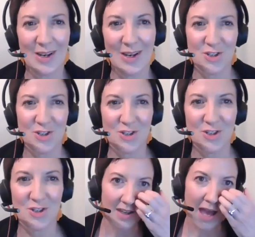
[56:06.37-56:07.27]
in
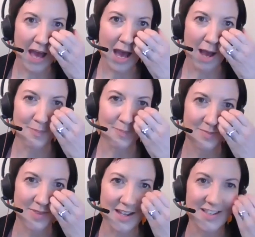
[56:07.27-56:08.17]
reducing
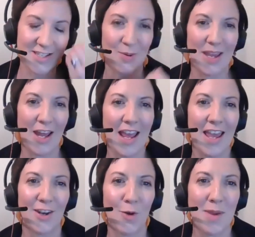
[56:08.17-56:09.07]
um, things to a
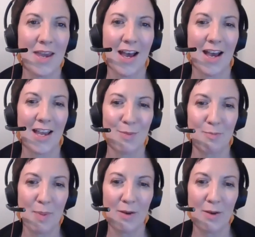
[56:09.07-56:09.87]
kind of economic argument.